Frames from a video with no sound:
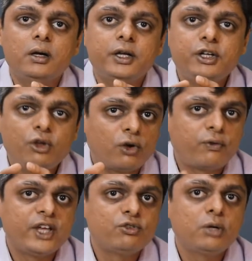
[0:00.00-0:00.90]
in your
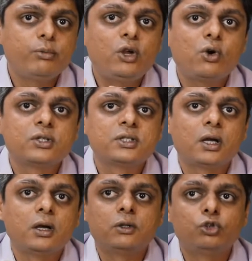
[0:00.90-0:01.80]
phase 1, because
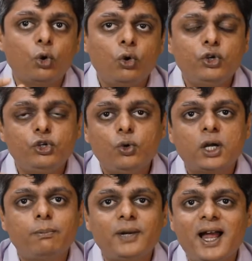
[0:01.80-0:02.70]
though you
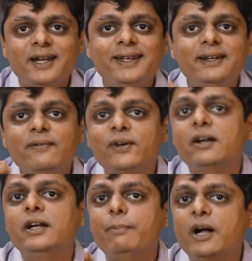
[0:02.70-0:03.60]
are planning
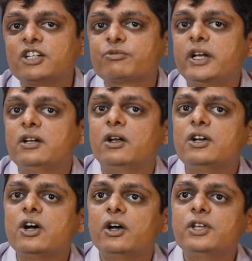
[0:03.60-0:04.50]
different department
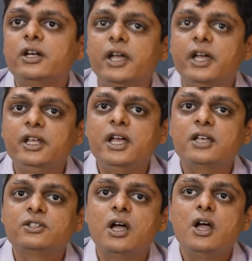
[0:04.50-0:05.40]
and other
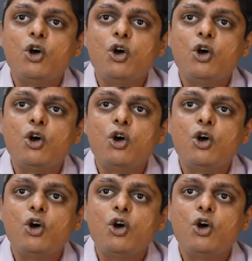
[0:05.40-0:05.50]
areas